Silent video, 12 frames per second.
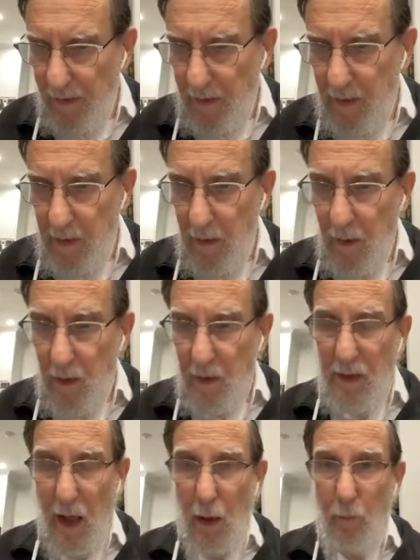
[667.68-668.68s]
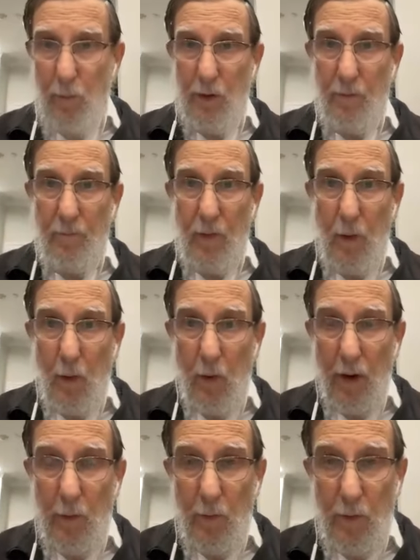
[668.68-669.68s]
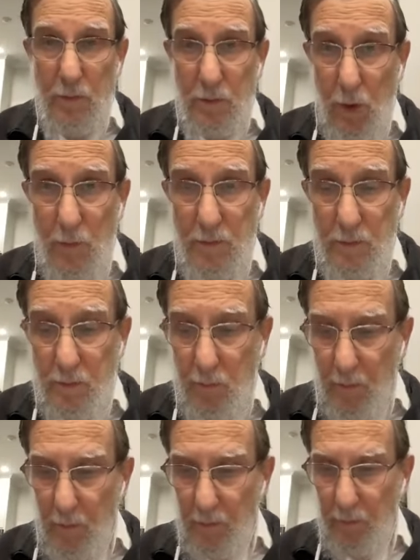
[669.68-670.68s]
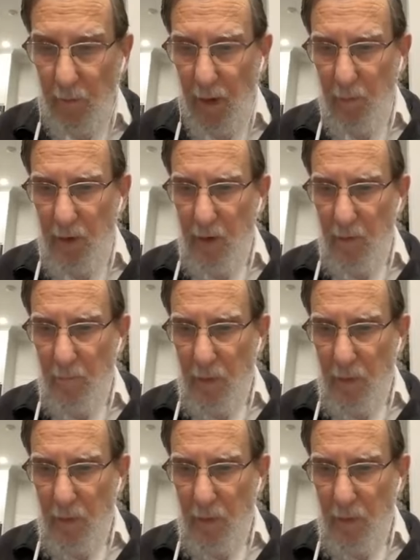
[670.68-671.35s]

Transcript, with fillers: any Talmud or anyone who's close to the Rebbe